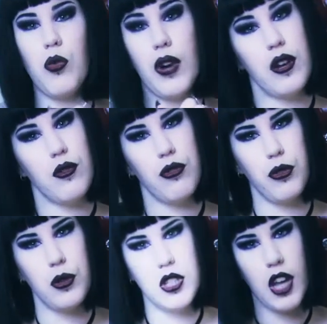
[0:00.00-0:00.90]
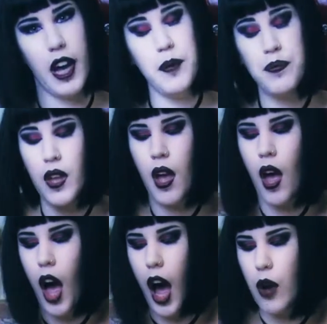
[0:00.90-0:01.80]
red food dye.
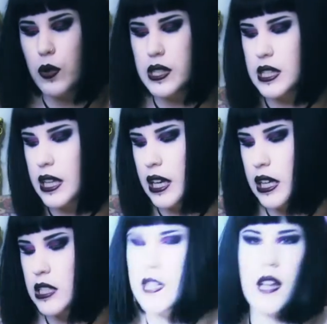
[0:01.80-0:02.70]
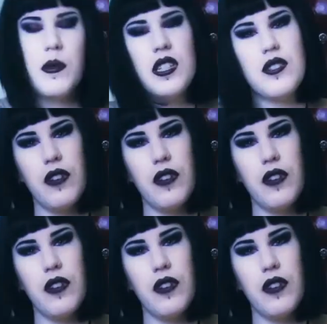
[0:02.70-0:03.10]
I was thinking to name this